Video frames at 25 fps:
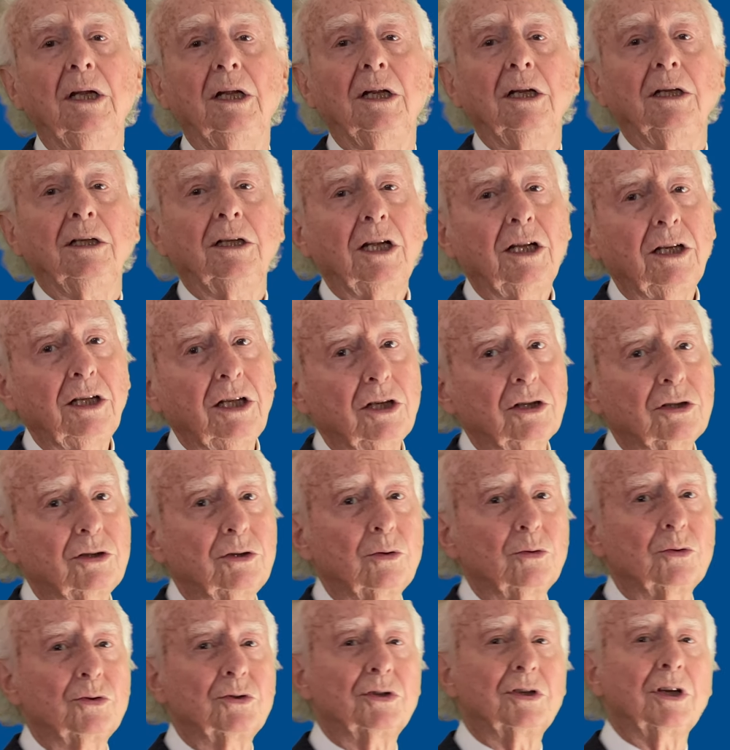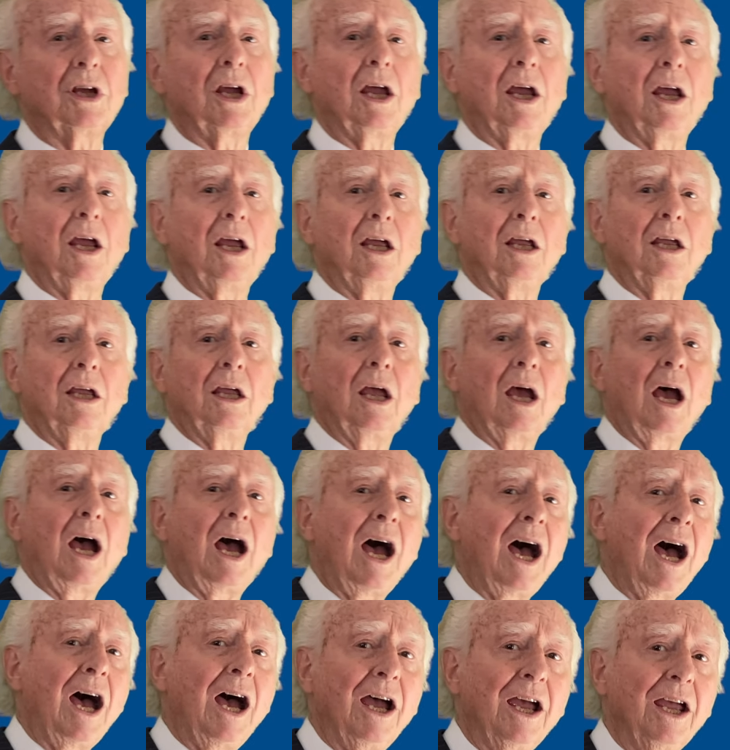That is to say,
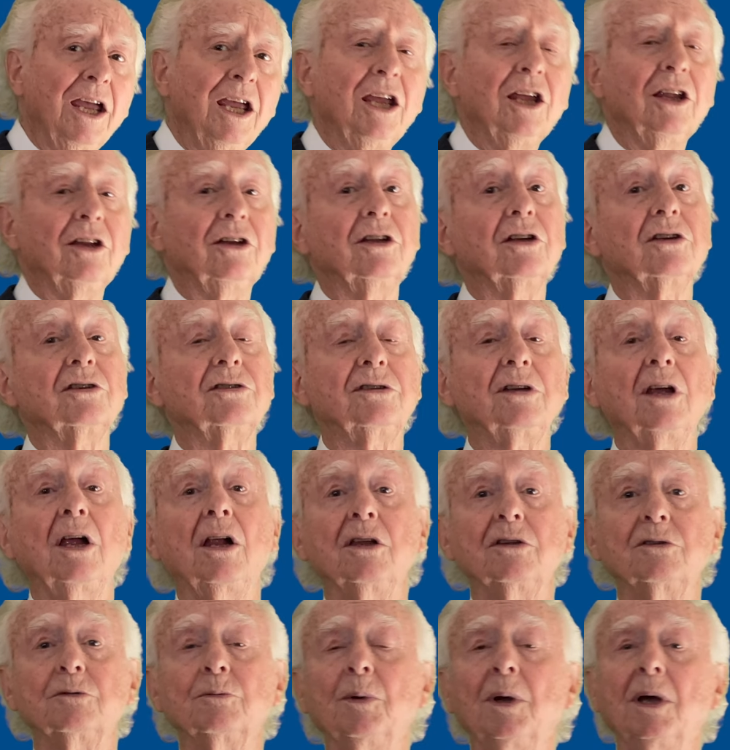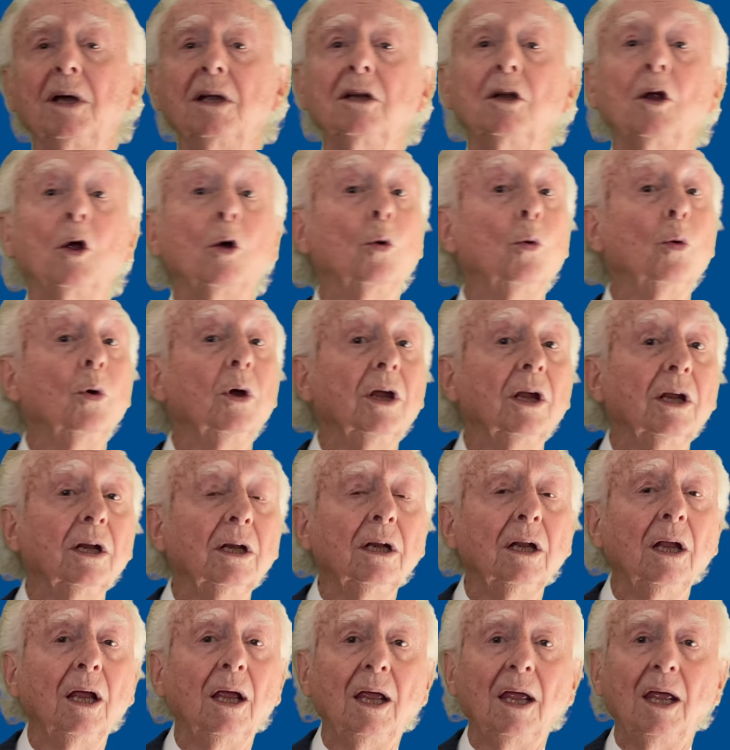I, the salesman,
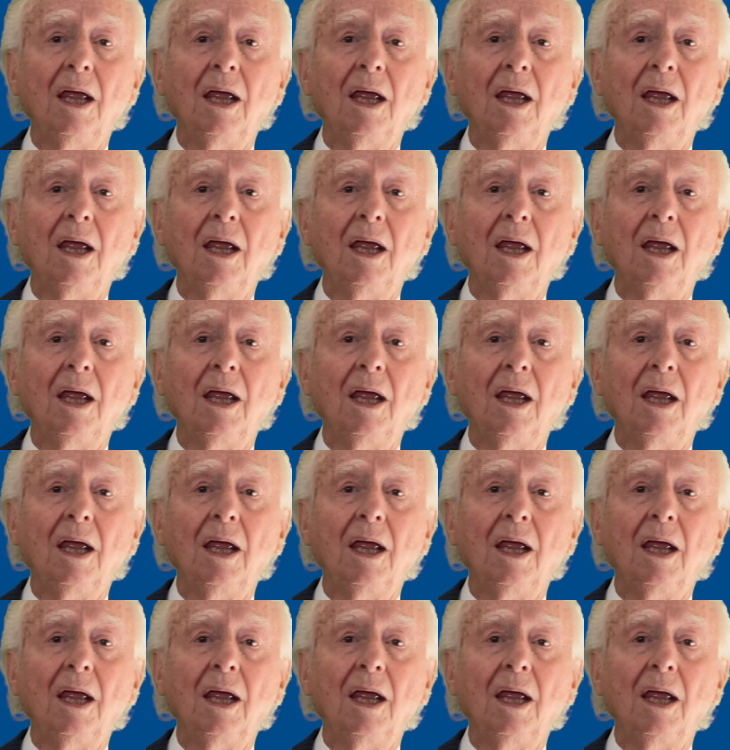win,